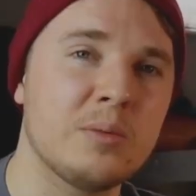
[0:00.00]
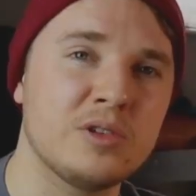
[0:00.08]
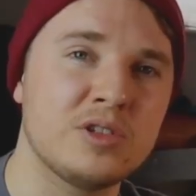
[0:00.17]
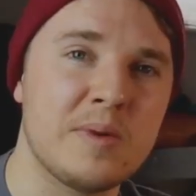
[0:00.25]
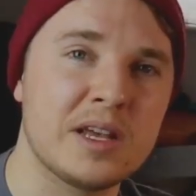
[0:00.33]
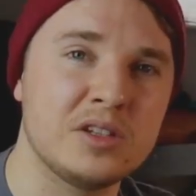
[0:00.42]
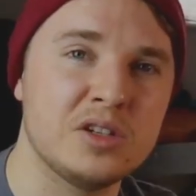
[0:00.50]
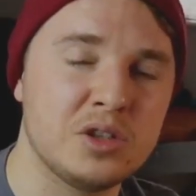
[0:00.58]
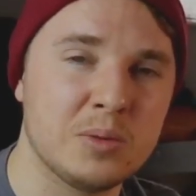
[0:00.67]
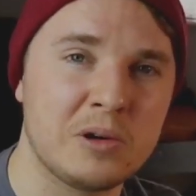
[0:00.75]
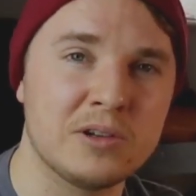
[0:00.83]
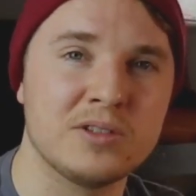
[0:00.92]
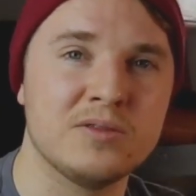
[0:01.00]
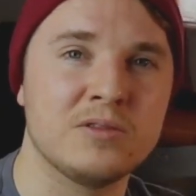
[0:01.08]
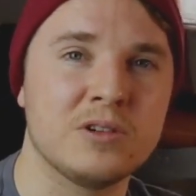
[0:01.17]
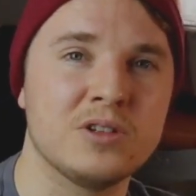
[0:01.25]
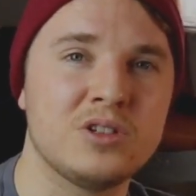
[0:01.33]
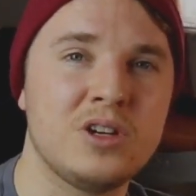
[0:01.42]
to message the person
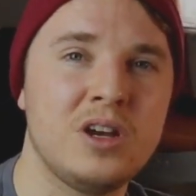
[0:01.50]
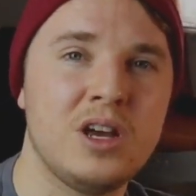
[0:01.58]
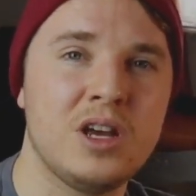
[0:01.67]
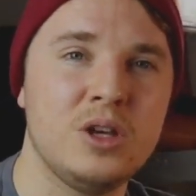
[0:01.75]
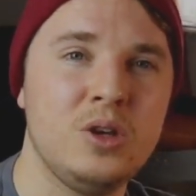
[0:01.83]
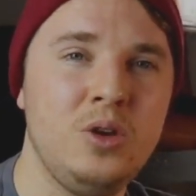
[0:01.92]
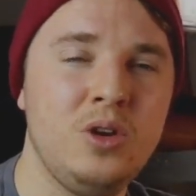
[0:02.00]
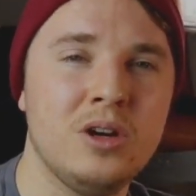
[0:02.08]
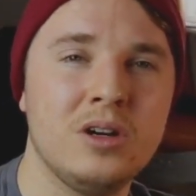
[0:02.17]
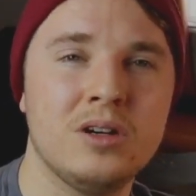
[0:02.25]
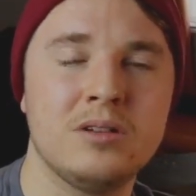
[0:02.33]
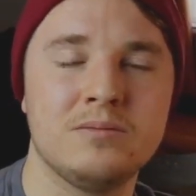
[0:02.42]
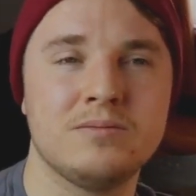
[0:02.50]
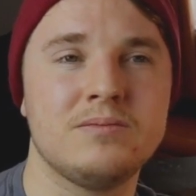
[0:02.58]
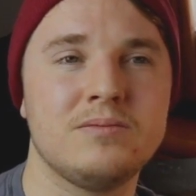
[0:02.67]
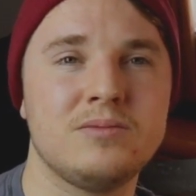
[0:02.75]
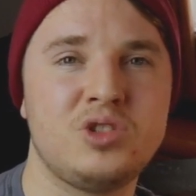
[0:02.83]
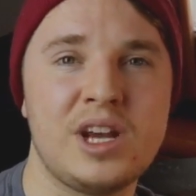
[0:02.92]
first, your
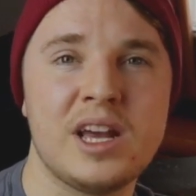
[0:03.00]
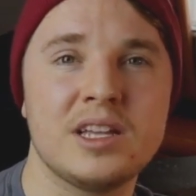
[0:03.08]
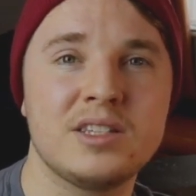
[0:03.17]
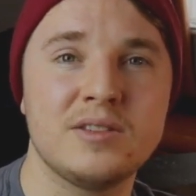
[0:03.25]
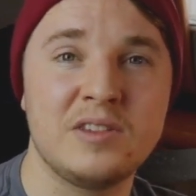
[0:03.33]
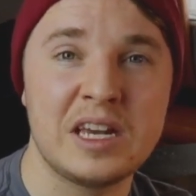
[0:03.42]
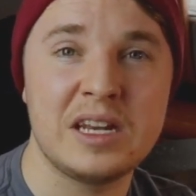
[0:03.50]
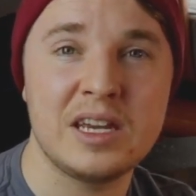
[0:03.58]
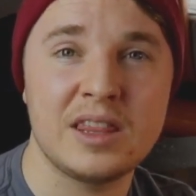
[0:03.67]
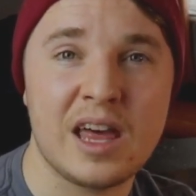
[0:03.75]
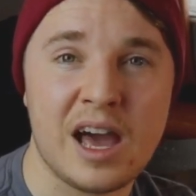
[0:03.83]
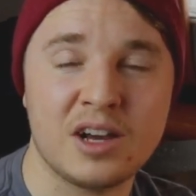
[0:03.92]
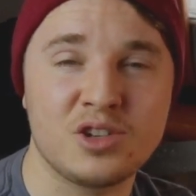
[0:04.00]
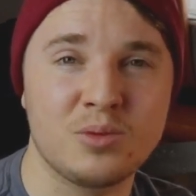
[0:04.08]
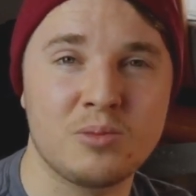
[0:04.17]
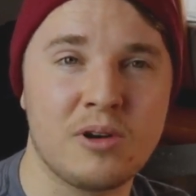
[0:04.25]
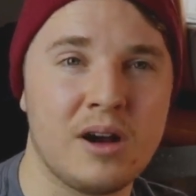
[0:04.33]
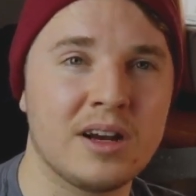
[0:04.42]
chance of getting the actual
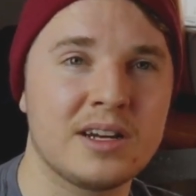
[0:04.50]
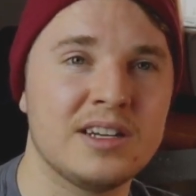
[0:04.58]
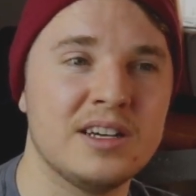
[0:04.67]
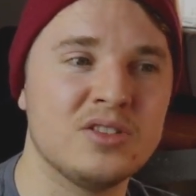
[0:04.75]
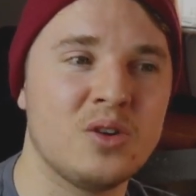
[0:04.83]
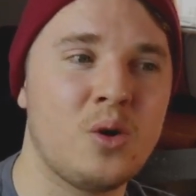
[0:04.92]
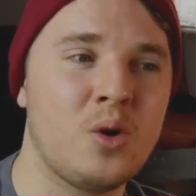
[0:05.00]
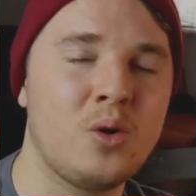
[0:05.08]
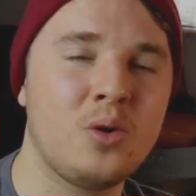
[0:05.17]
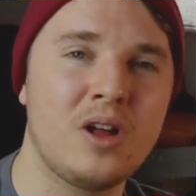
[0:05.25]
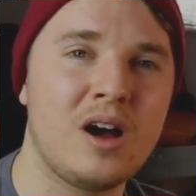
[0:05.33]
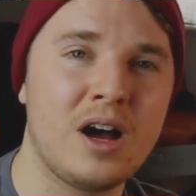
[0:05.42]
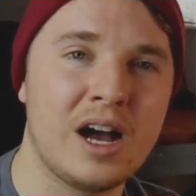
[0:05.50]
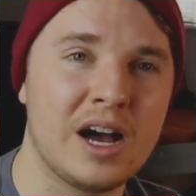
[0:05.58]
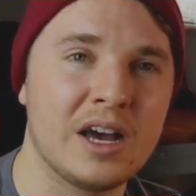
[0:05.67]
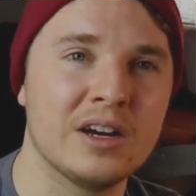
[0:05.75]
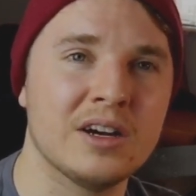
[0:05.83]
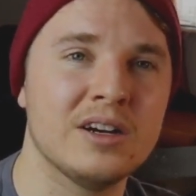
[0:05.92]
product is a whole lot
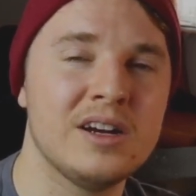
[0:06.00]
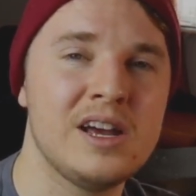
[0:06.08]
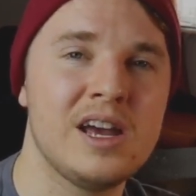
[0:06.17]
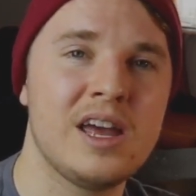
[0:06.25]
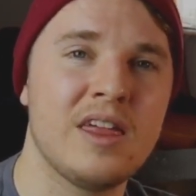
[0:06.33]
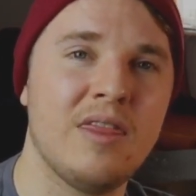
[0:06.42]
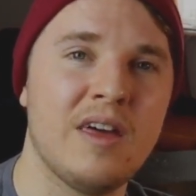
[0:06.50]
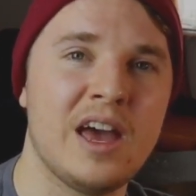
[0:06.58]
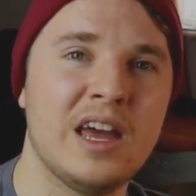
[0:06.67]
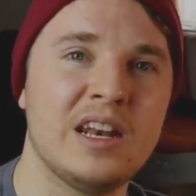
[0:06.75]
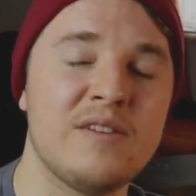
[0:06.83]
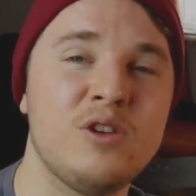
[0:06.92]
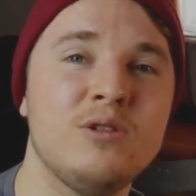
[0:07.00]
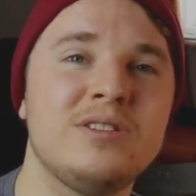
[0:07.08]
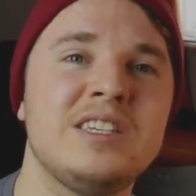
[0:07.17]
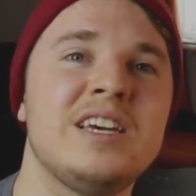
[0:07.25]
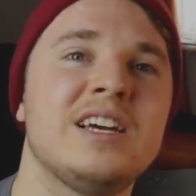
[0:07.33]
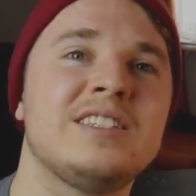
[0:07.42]
higher than if you
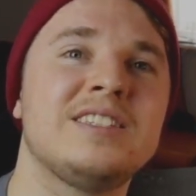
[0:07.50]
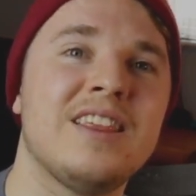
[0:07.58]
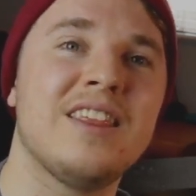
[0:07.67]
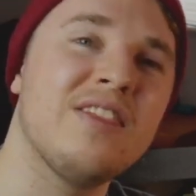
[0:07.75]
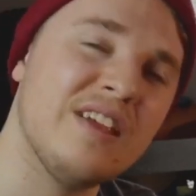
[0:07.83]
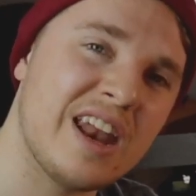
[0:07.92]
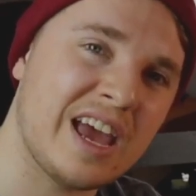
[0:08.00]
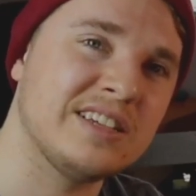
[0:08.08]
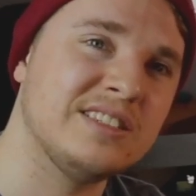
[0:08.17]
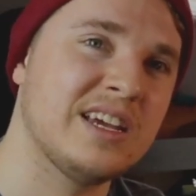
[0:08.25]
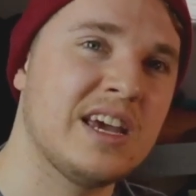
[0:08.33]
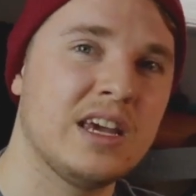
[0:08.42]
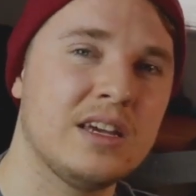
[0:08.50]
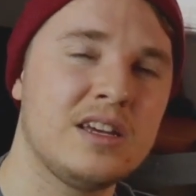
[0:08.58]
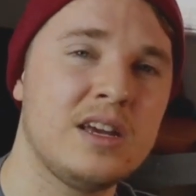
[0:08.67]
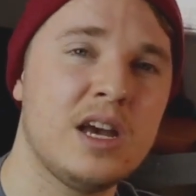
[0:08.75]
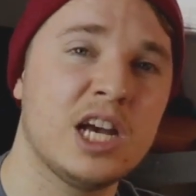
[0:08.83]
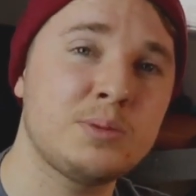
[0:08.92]
see it the next day,
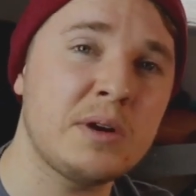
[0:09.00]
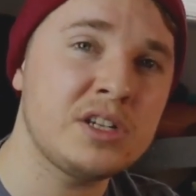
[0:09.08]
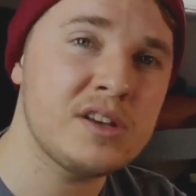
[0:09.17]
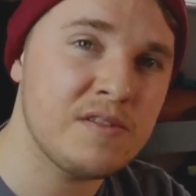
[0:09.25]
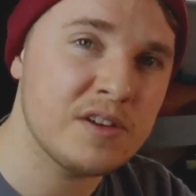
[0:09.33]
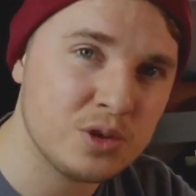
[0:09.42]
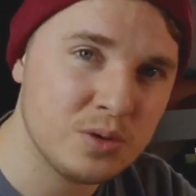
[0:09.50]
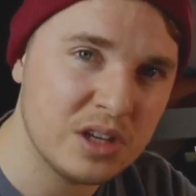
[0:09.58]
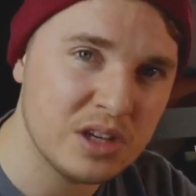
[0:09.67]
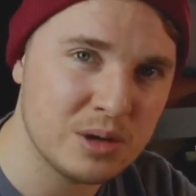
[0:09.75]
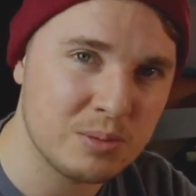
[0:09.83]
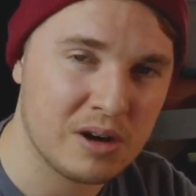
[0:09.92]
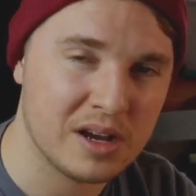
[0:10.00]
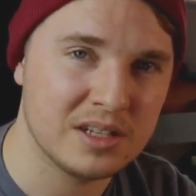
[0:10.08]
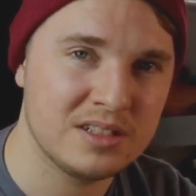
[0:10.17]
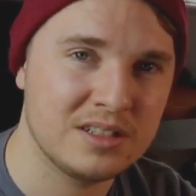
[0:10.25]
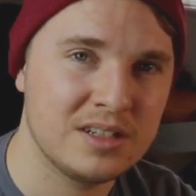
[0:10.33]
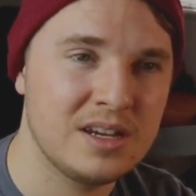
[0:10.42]
especially if it's a really good
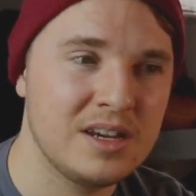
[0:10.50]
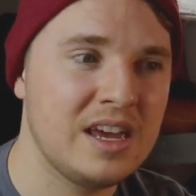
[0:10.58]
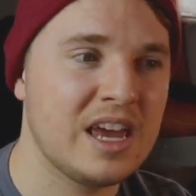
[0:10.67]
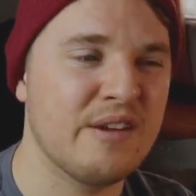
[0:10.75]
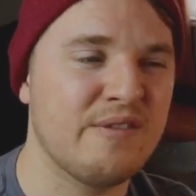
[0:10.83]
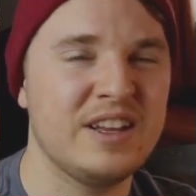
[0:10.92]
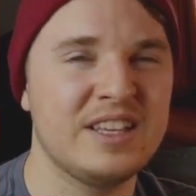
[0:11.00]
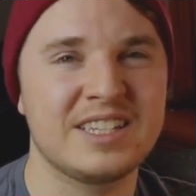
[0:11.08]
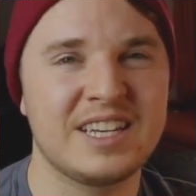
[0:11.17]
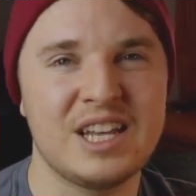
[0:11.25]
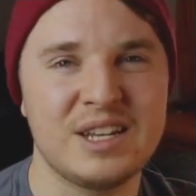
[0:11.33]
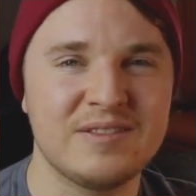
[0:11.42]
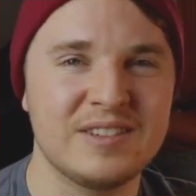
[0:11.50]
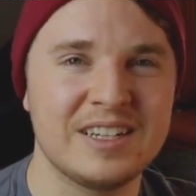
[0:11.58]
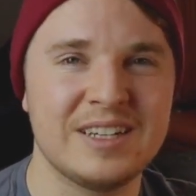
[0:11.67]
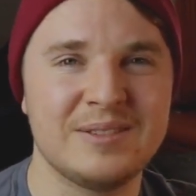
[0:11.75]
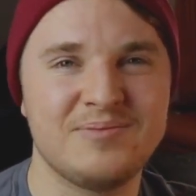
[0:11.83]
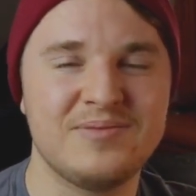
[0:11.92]
price. If it's kind
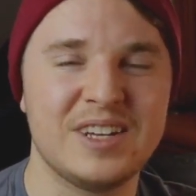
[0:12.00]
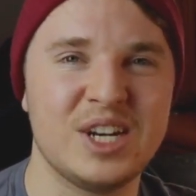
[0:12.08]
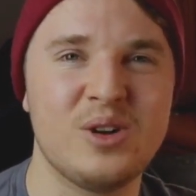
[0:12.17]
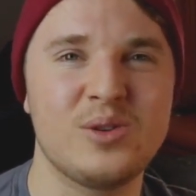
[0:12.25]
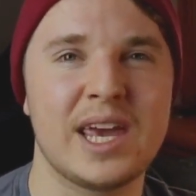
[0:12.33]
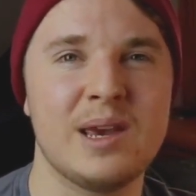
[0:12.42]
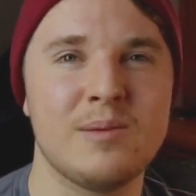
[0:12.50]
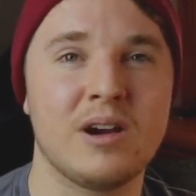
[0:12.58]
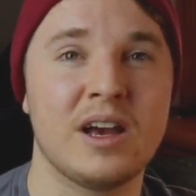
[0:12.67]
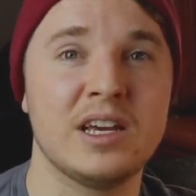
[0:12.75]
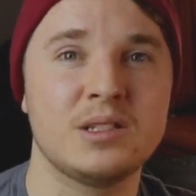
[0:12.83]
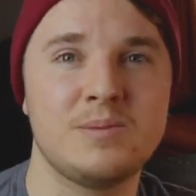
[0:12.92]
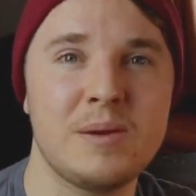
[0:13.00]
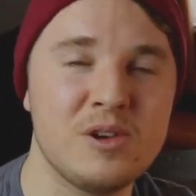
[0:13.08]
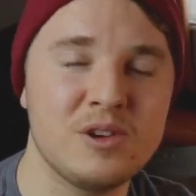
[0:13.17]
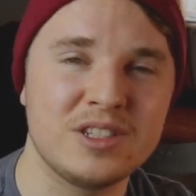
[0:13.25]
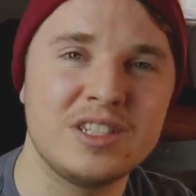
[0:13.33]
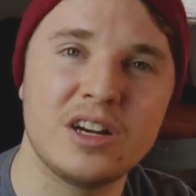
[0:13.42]
of an okay price, maybe
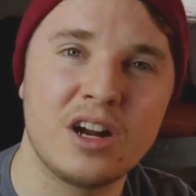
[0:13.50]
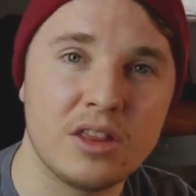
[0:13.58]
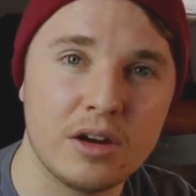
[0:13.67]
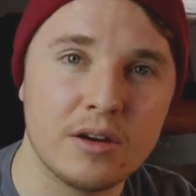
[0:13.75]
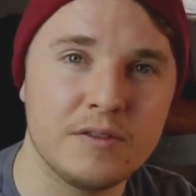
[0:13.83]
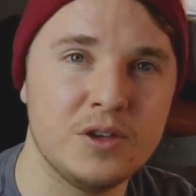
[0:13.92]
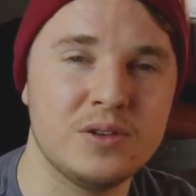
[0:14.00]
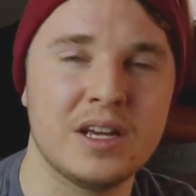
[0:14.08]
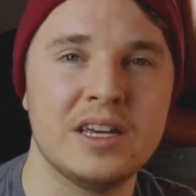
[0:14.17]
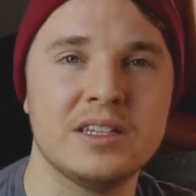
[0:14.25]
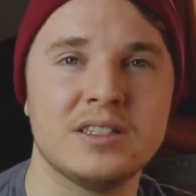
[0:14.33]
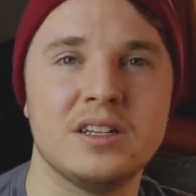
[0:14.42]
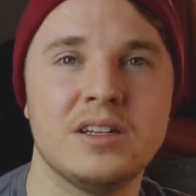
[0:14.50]
you'll see it on there a few days and